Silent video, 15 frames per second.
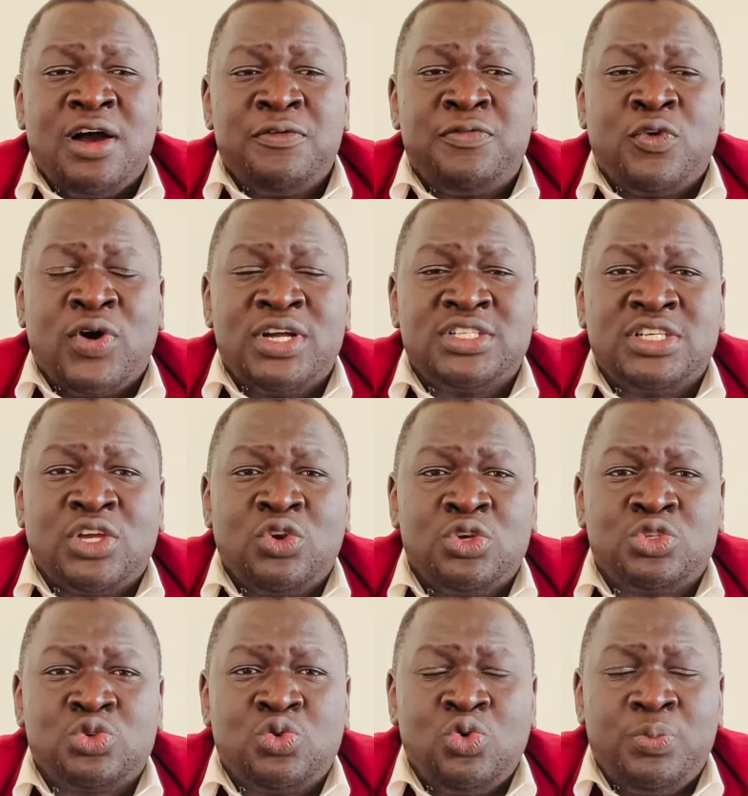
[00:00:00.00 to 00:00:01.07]
for watching Law
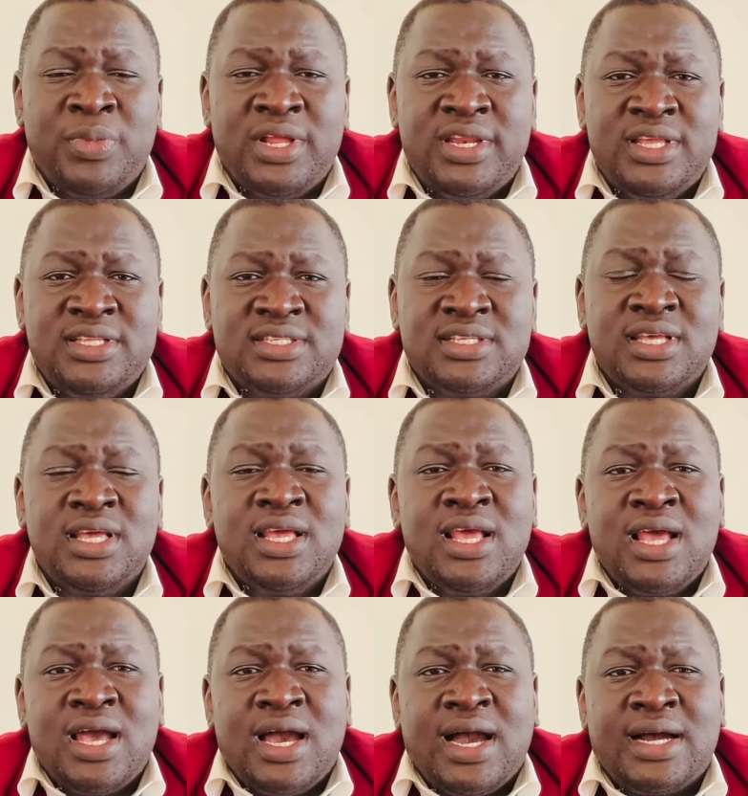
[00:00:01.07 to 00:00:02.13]
School Made Easy
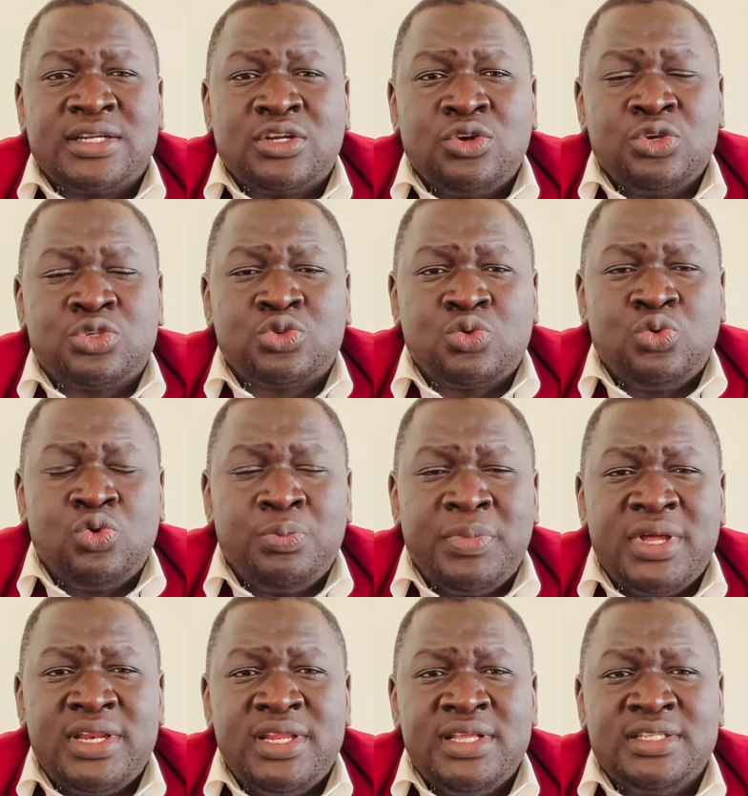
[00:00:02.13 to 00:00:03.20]
at Law School
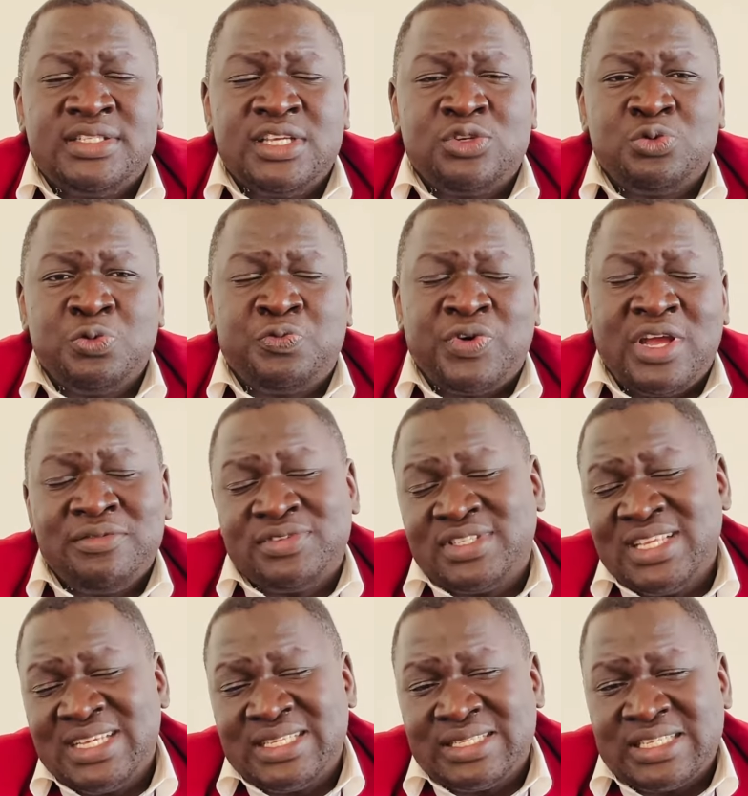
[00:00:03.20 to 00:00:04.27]
Made Easy
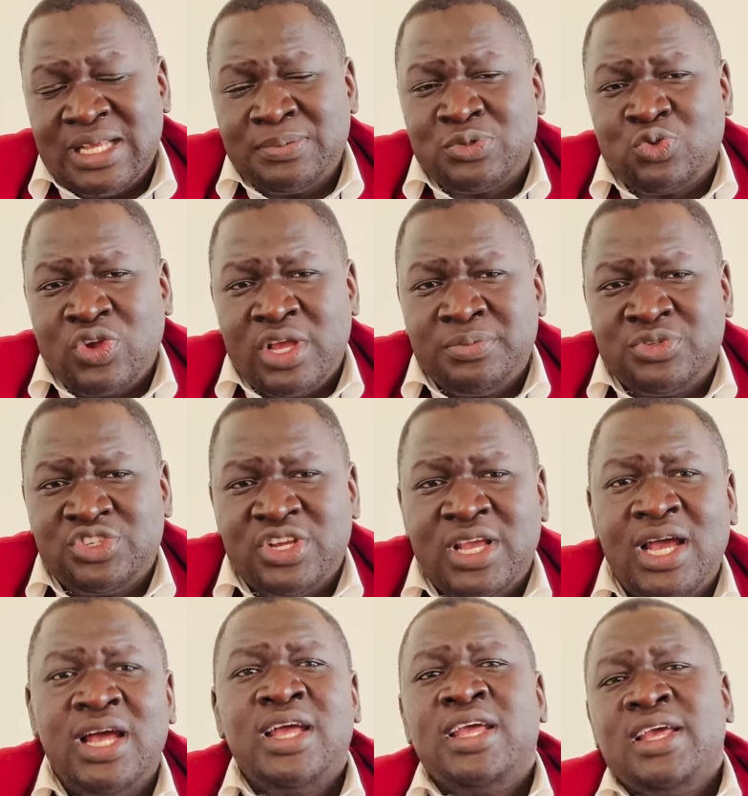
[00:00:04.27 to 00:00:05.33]
256. Subscribe,
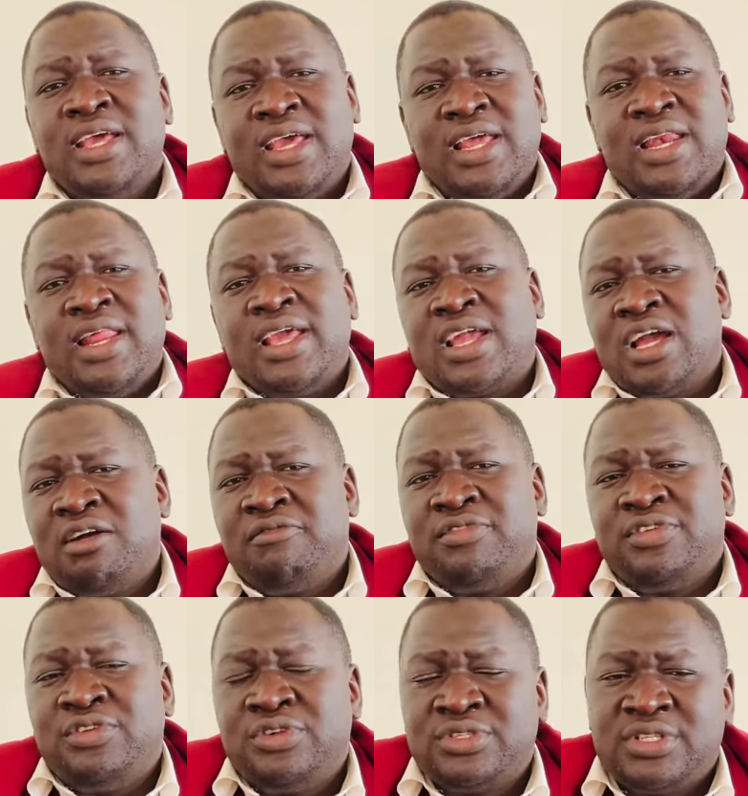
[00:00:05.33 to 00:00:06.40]
share, and like our
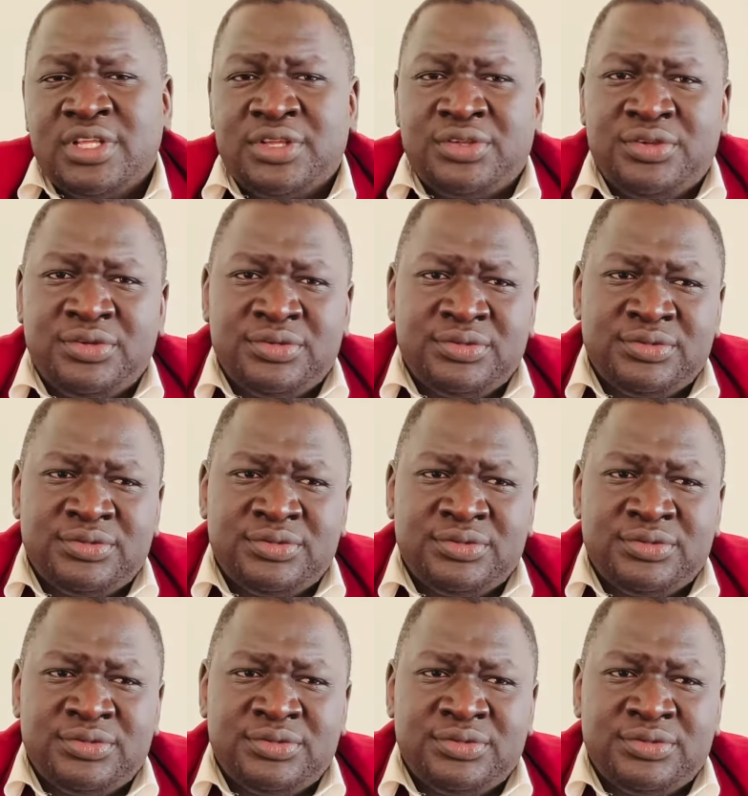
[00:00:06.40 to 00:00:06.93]
videos. Thank you.